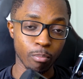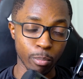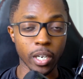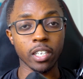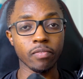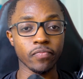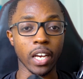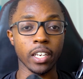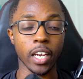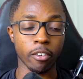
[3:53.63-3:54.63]
But
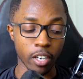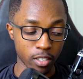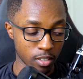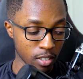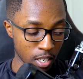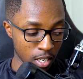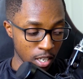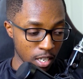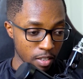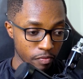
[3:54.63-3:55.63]
I digress.
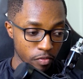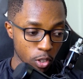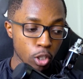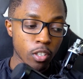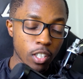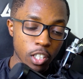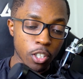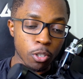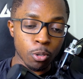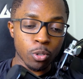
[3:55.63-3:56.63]

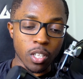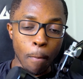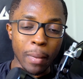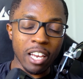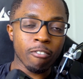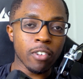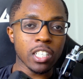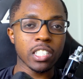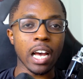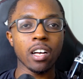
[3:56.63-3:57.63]
The main
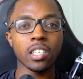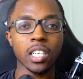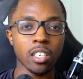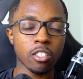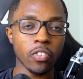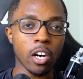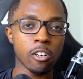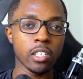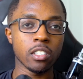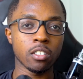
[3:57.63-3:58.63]
functionality comes from
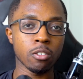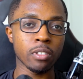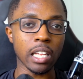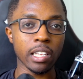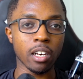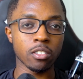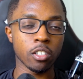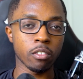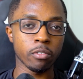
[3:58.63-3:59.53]
HoloLens 2 that allows you to